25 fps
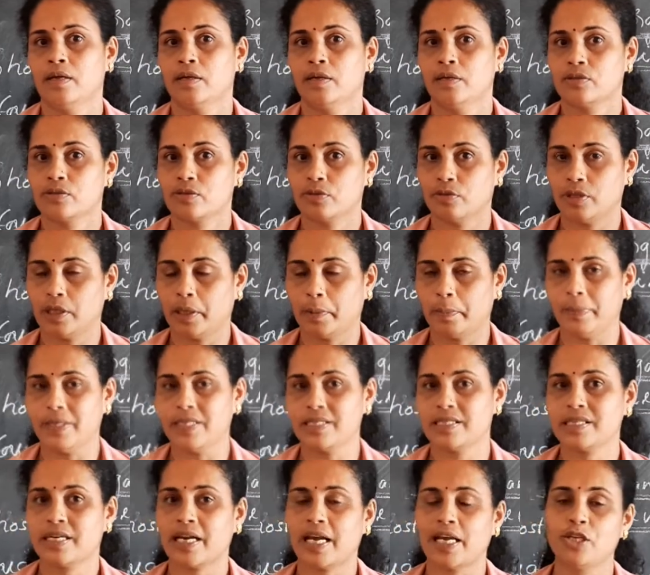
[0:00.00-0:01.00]
So that
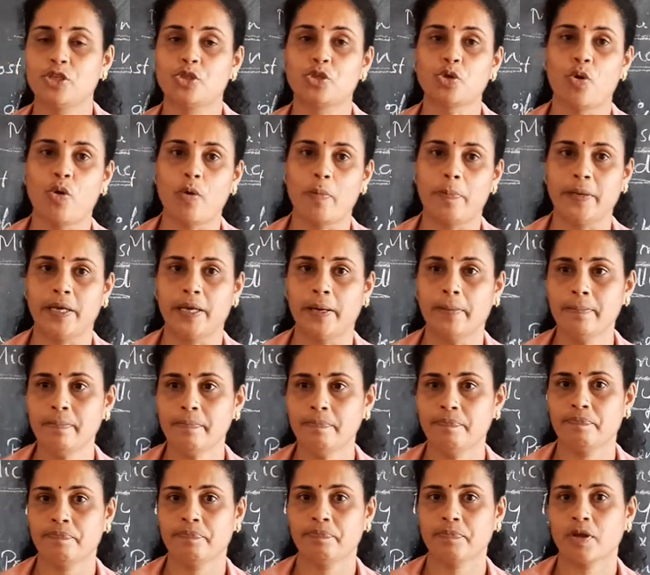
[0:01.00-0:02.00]
means rhizobium
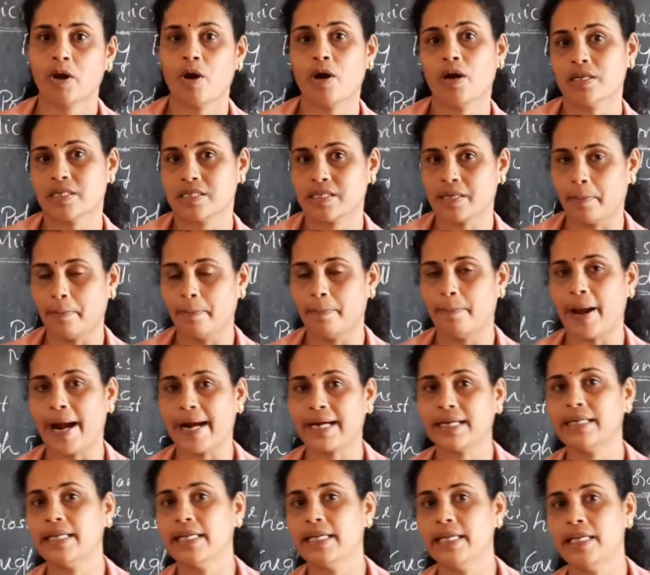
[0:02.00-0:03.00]
or some
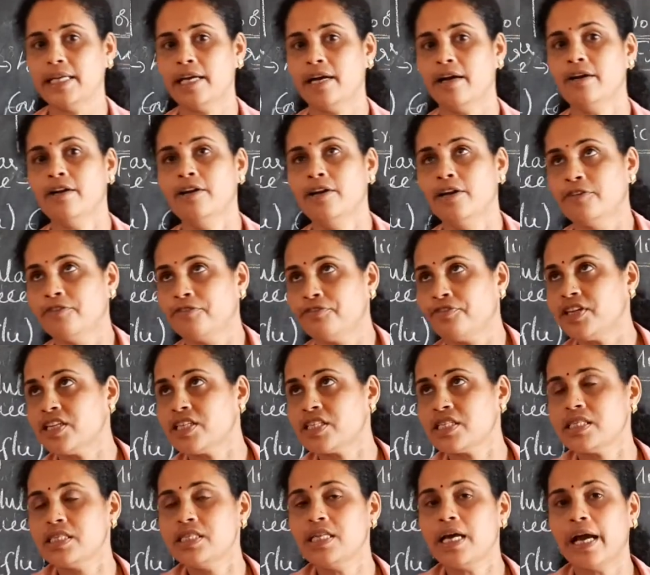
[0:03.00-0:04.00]
bacteria fix
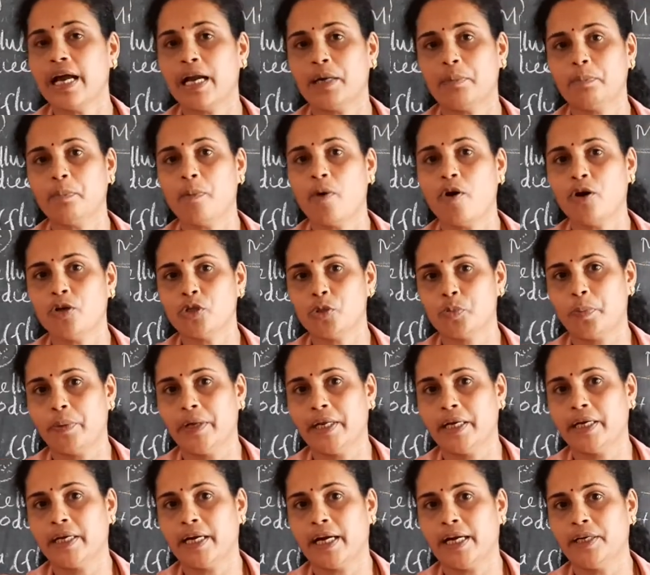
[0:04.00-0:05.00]
the
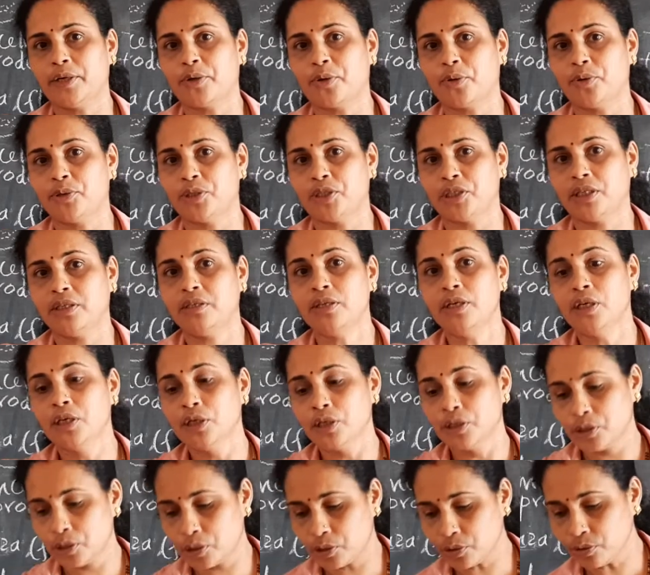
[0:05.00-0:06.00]
atmospheric nitrogen
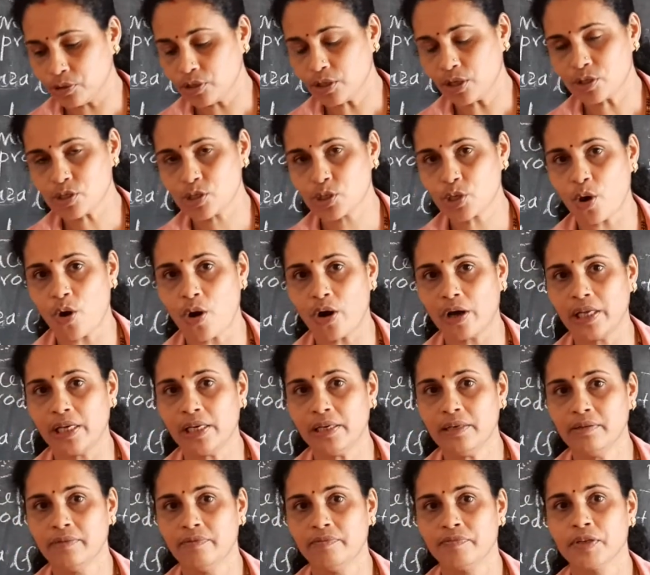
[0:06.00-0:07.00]
to the soil
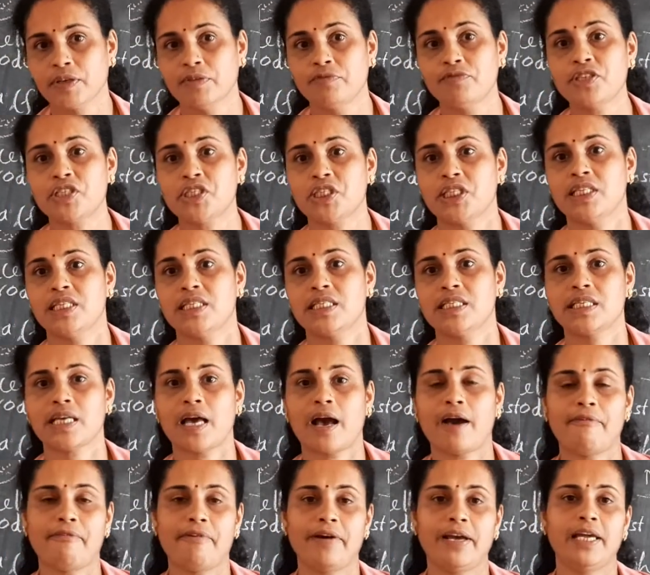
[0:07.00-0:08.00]
which is
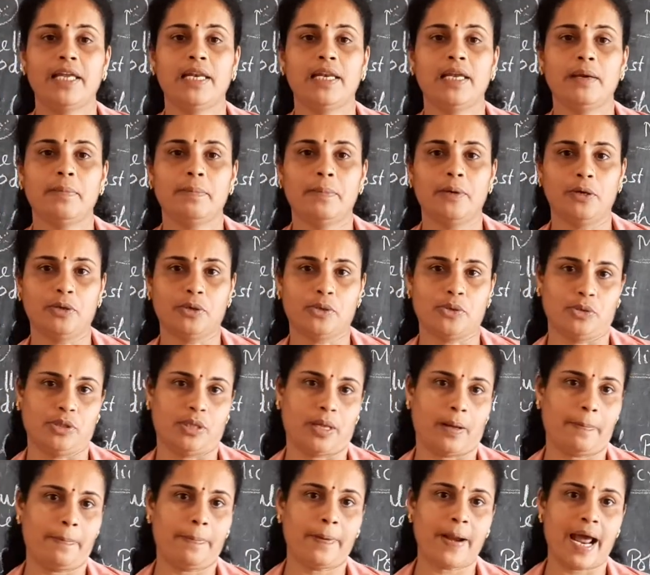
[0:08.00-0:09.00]
available to
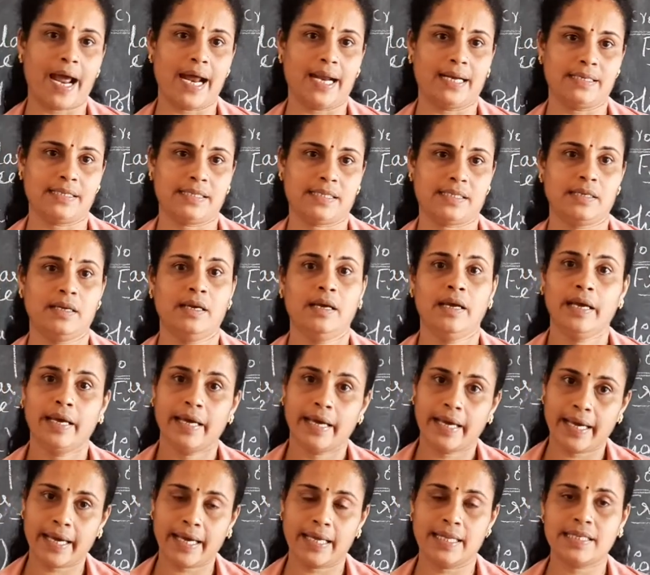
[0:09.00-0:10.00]
the plants,
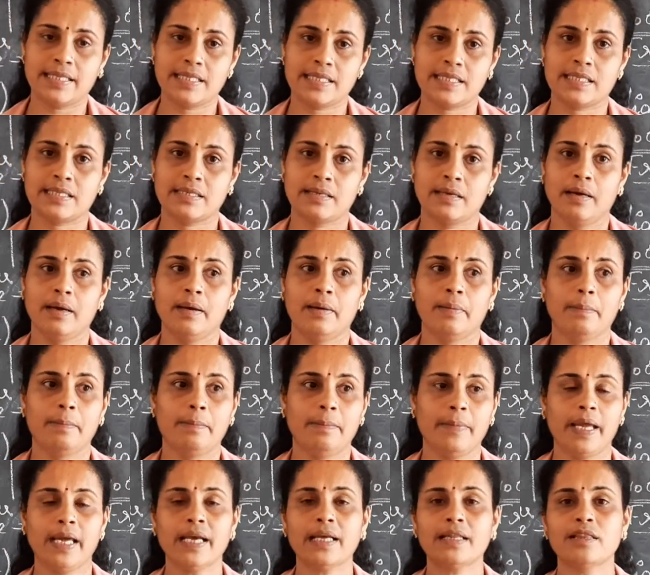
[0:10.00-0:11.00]
hence
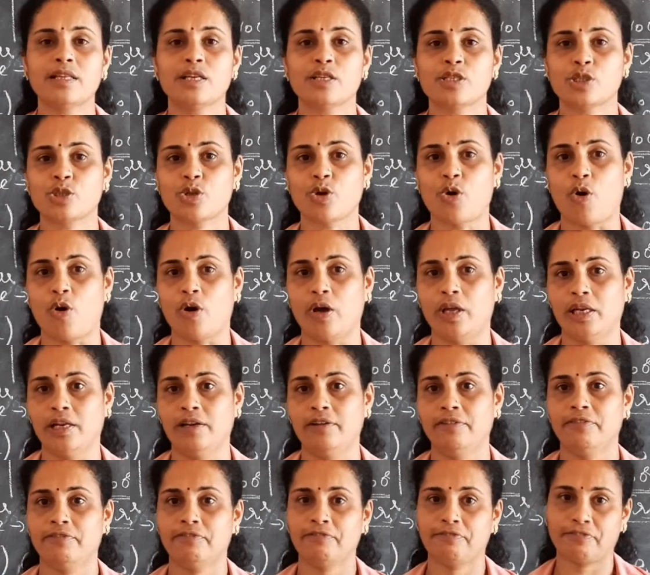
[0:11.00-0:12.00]
make the soil
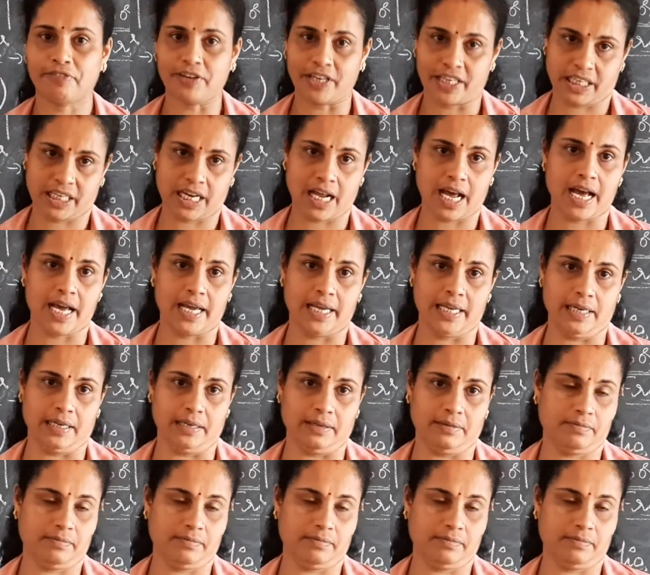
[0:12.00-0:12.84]
fertile.